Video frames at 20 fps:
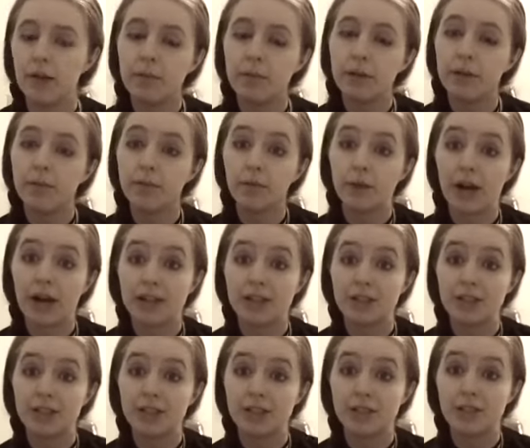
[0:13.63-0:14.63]
many of you
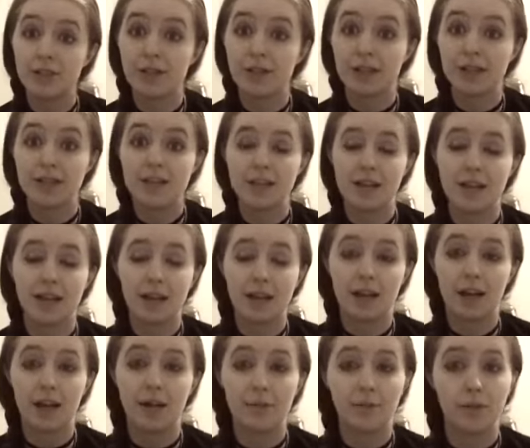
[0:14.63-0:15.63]
actually do this, and
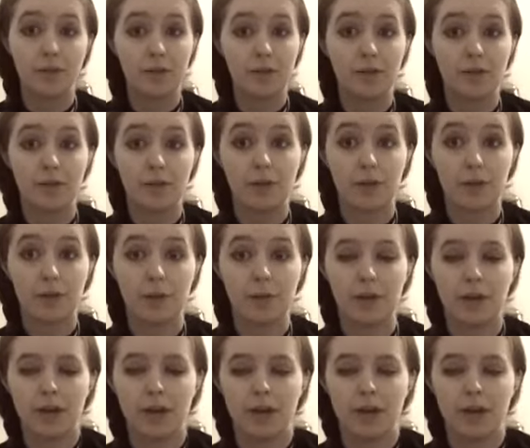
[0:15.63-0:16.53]
I'm going to